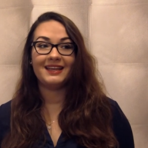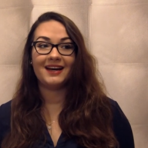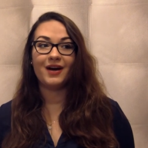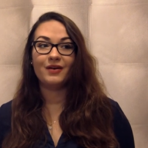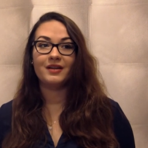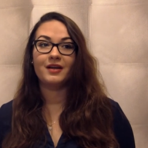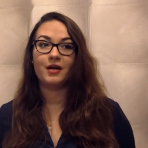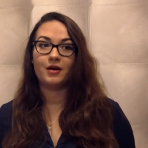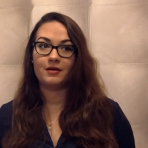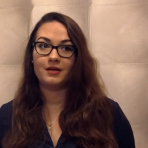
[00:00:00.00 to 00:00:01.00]
how they
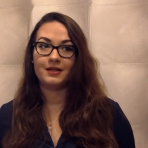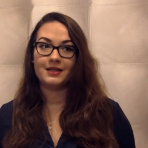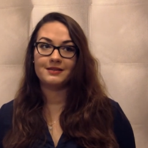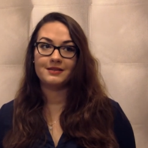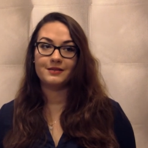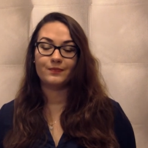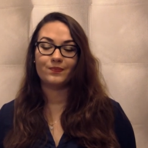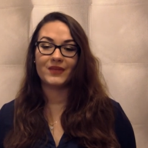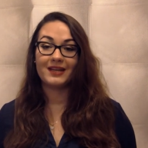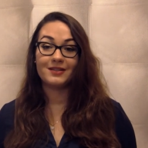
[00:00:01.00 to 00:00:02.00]
are organized.
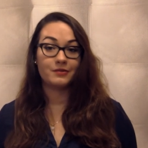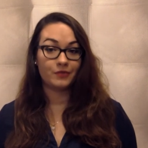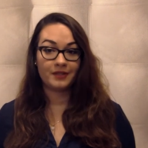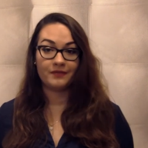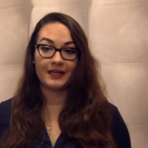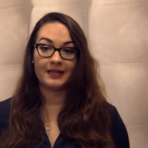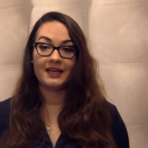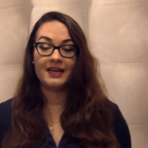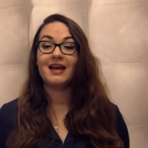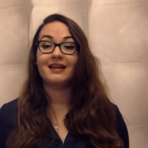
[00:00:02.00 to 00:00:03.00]
And it's really funny.
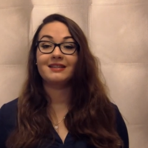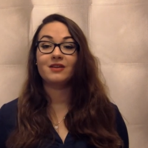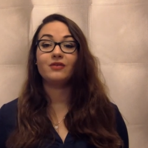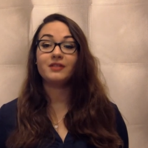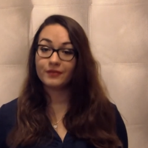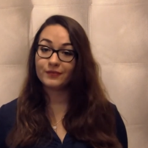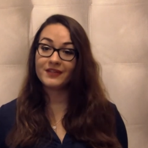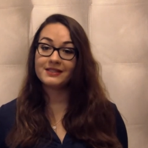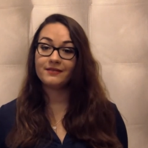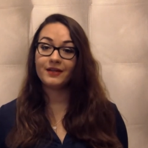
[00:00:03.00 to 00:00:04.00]
And on the film
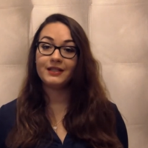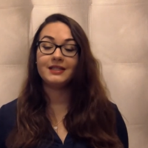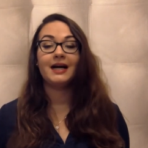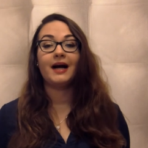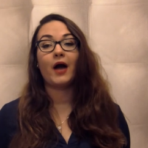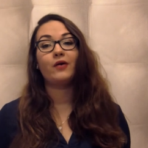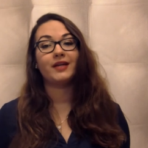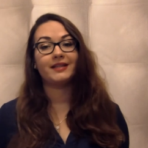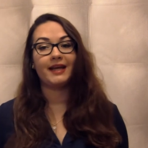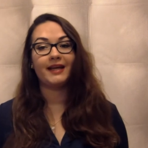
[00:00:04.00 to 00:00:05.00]
festival, I
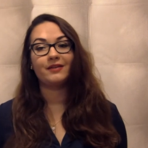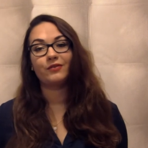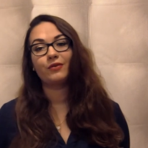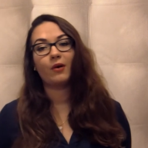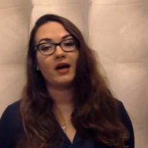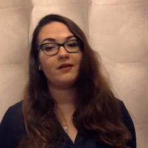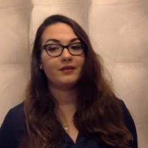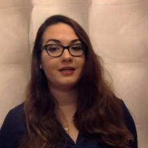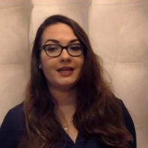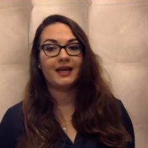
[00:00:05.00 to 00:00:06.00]
would attend, you know,
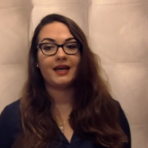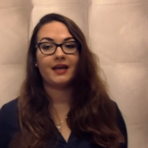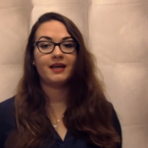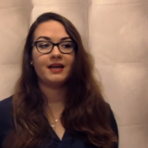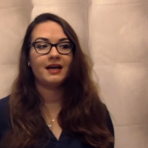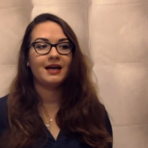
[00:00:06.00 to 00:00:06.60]
every day